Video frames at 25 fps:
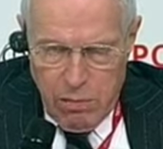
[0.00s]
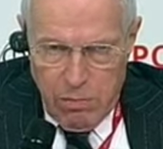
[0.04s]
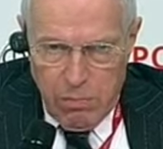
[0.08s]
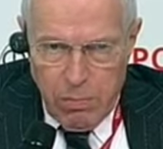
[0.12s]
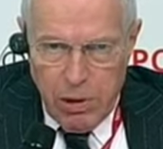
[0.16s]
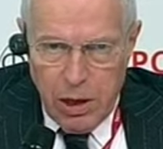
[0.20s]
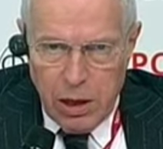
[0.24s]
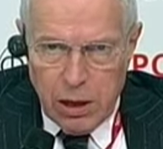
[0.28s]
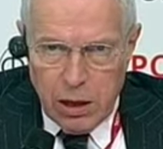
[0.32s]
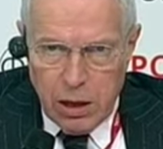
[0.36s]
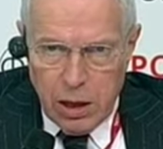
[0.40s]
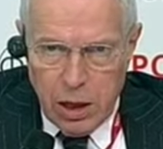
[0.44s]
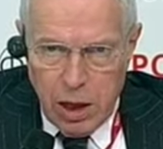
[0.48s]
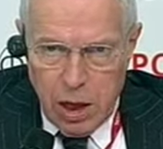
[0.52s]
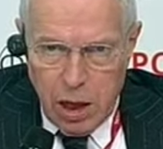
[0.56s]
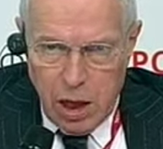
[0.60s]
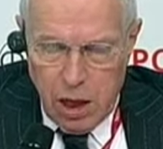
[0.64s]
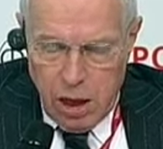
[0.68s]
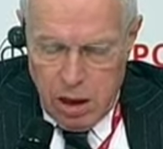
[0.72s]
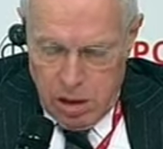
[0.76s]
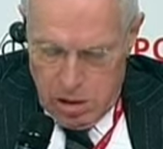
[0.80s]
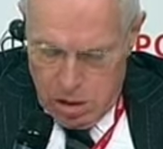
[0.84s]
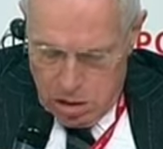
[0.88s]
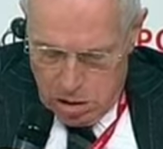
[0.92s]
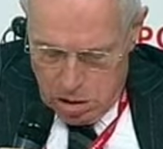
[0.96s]
But
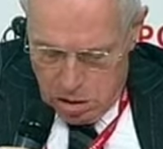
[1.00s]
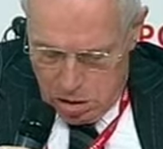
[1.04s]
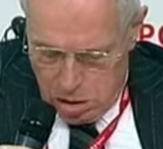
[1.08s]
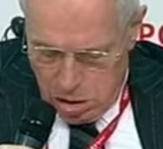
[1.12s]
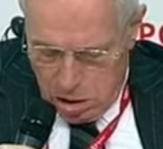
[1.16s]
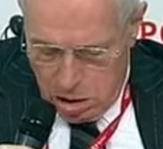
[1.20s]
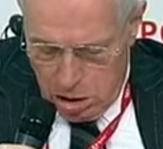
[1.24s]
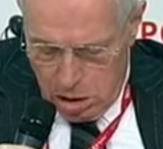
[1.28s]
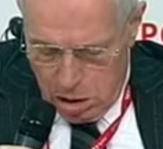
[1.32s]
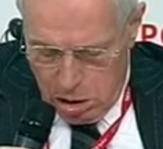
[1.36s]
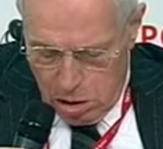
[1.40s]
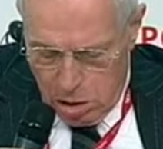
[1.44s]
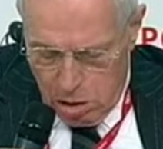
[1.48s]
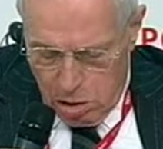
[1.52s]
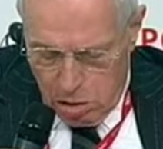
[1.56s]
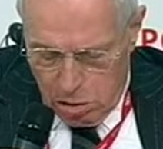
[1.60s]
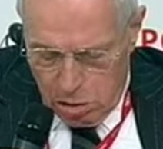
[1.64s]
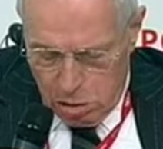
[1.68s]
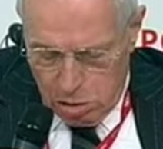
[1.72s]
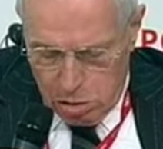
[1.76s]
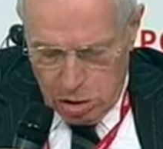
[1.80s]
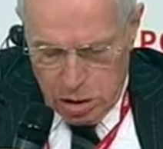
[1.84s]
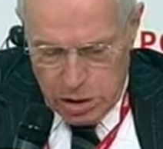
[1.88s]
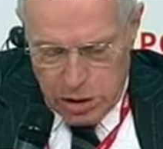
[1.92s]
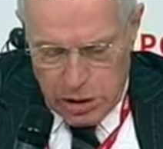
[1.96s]

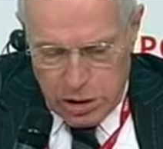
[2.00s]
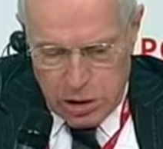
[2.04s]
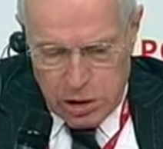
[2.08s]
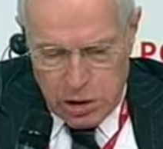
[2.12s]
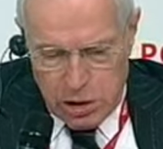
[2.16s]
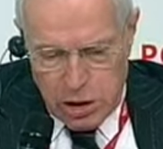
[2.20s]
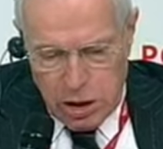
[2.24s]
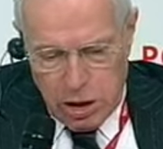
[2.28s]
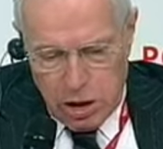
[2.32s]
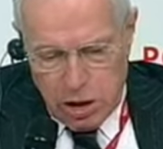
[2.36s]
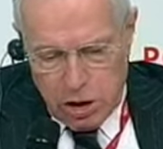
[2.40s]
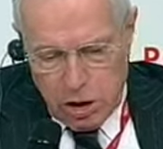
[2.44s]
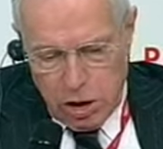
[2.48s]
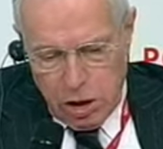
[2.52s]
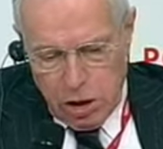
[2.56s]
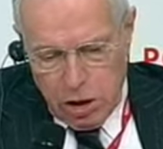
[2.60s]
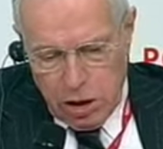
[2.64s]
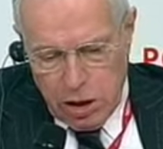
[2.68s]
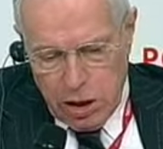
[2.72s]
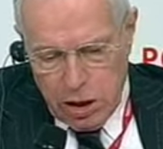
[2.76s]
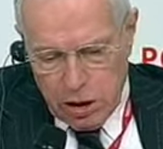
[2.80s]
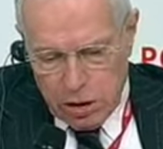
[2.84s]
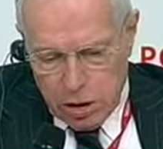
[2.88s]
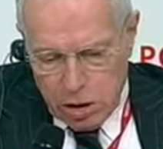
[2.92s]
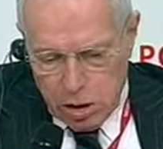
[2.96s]
gold is showing
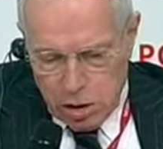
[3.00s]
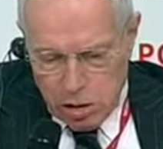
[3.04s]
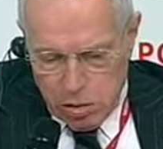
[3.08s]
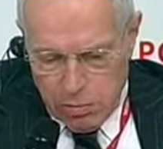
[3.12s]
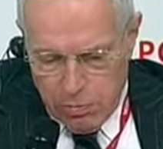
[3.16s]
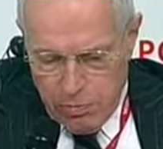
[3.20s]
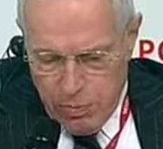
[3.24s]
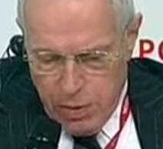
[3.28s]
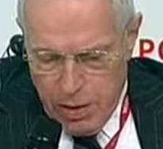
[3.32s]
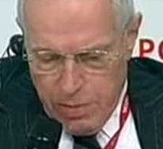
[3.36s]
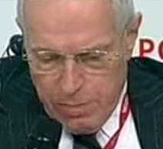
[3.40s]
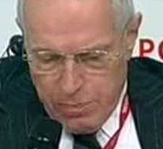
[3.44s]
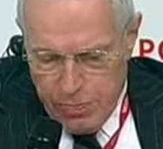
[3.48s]
an alternative.